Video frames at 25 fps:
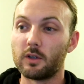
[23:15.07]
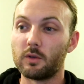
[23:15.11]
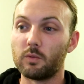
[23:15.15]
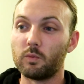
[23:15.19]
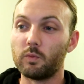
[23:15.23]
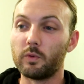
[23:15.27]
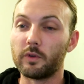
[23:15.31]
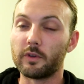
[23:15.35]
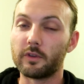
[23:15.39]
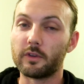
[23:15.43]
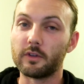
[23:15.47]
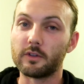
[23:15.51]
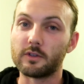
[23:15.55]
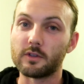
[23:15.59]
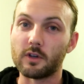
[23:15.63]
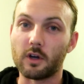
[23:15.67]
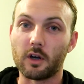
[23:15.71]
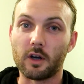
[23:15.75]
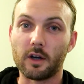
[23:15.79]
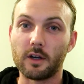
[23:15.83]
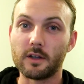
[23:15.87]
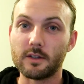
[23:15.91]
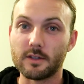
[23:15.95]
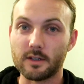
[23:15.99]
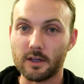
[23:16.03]
with the
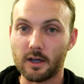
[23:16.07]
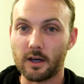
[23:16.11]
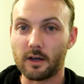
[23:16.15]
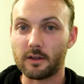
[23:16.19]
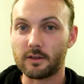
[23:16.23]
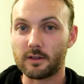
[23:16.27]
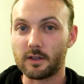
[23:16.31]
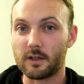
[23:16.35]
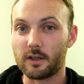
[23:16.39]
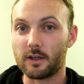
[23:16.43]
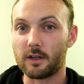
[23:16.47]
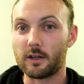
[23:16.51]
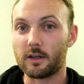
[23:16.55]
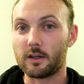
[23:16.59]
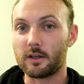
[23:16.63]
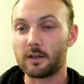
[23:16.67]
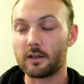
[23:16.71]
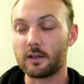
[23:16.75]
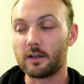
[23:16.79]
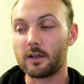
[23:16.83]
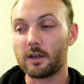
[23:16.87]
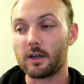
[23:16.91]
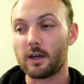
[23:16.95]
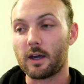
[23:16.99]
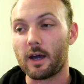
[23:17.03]
tires out there
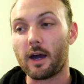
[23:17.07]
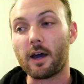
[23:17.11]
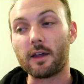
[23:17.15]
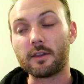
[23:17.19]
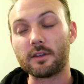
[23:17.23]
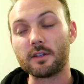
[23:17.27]
at